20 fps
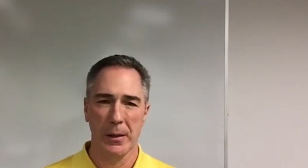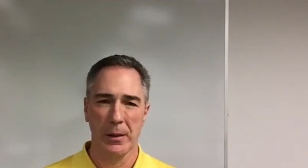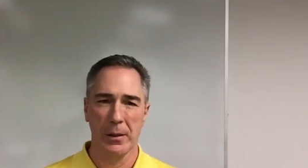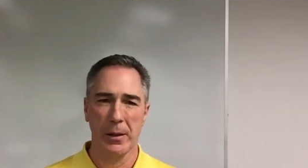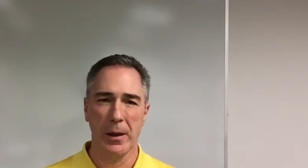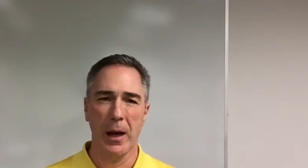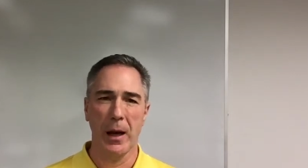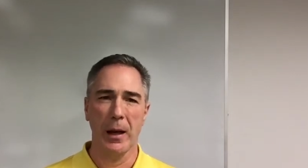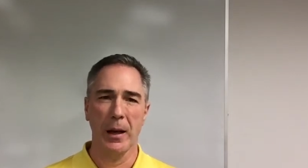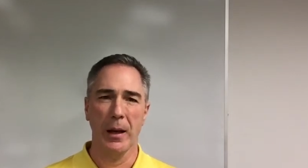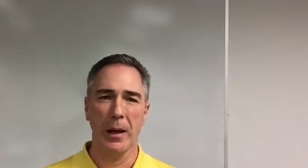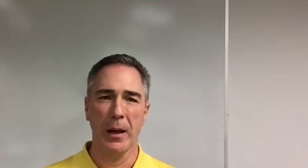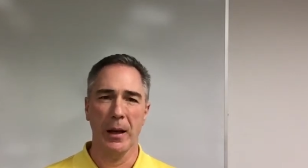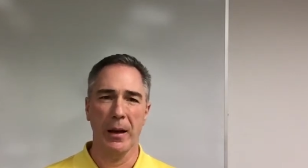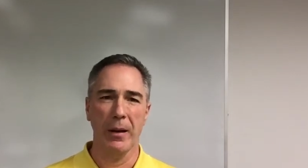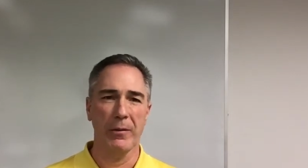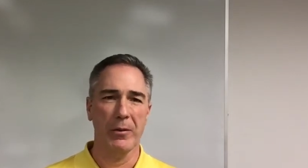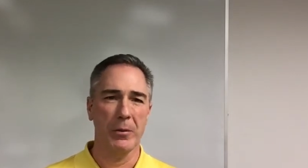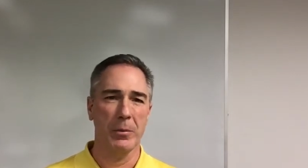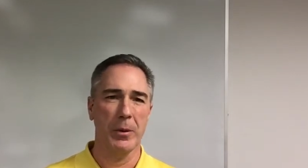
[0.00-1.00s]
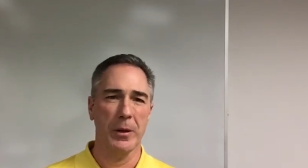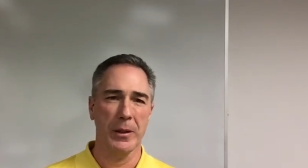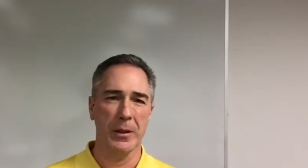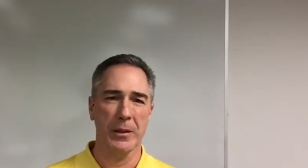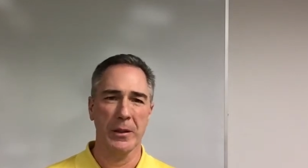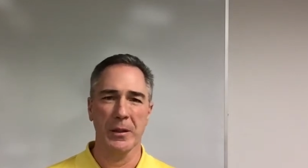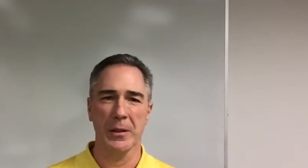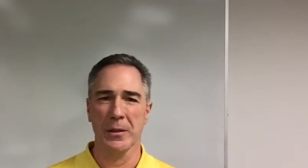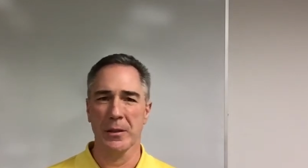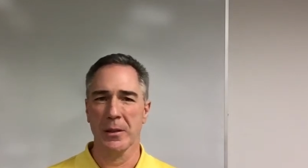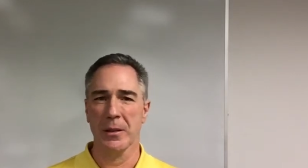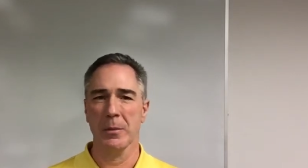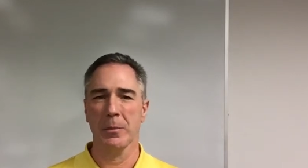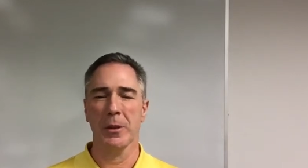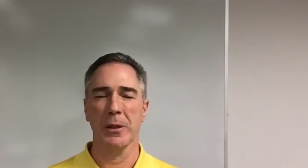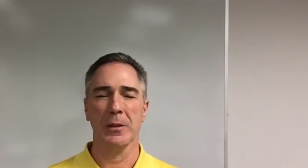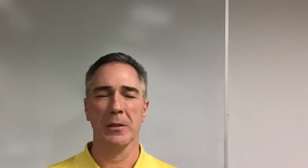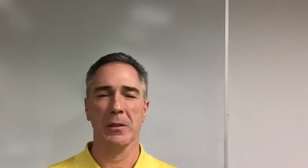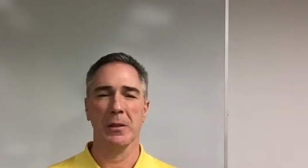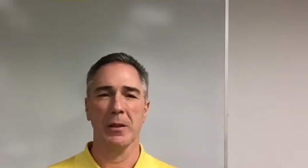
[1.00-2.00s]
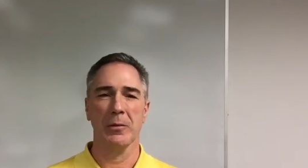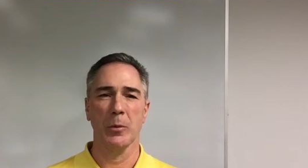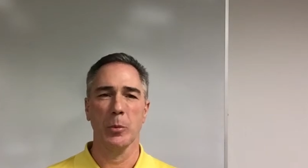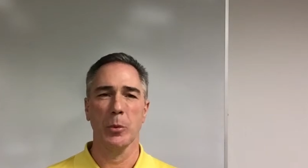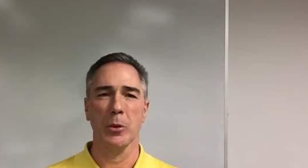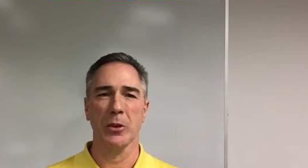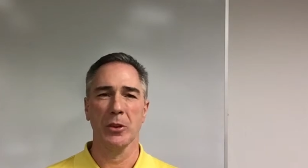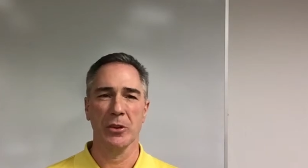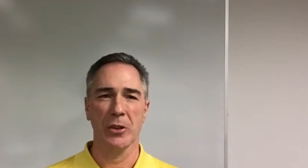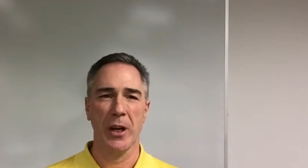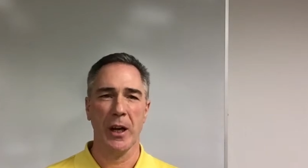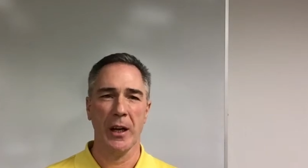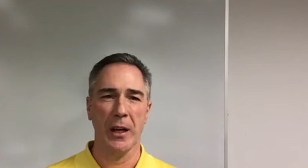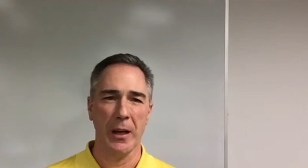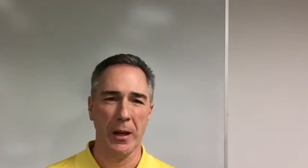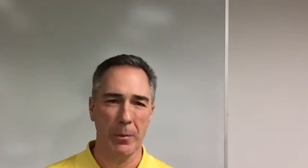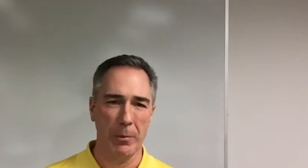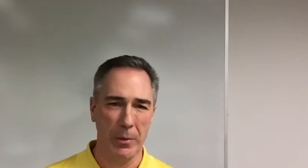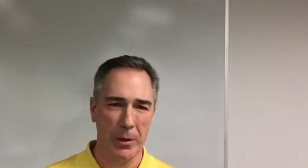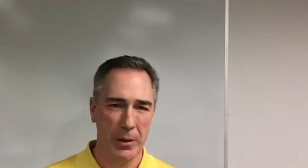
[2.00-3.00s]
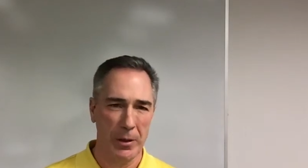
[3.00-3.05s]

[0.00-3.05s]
Not everybody is going to be as lovable as I am.